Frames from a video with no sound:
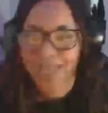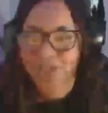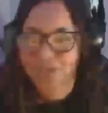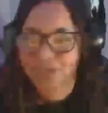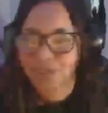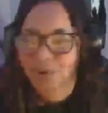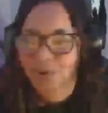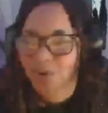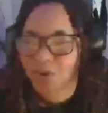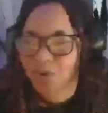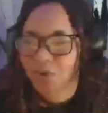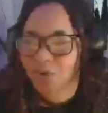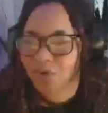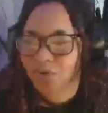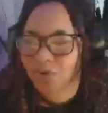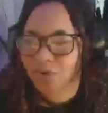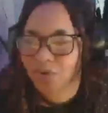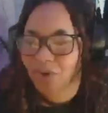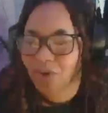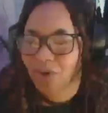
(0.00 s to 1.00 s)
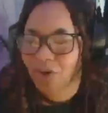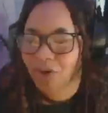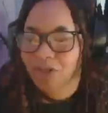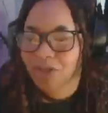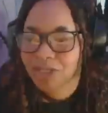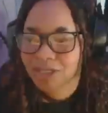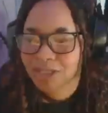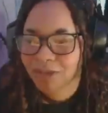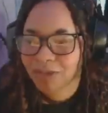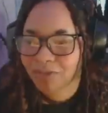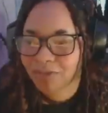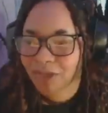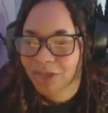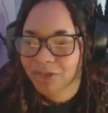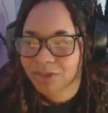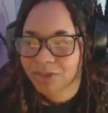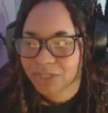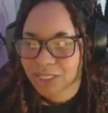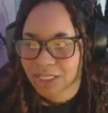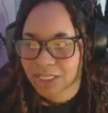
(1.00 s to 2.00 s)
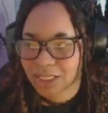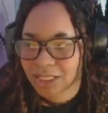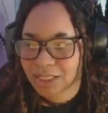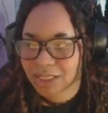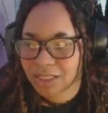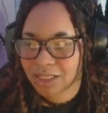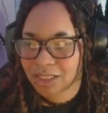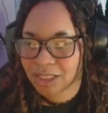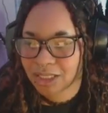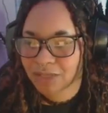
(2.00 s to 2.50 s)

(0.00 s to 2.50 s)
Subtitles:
so all the stuff that you see,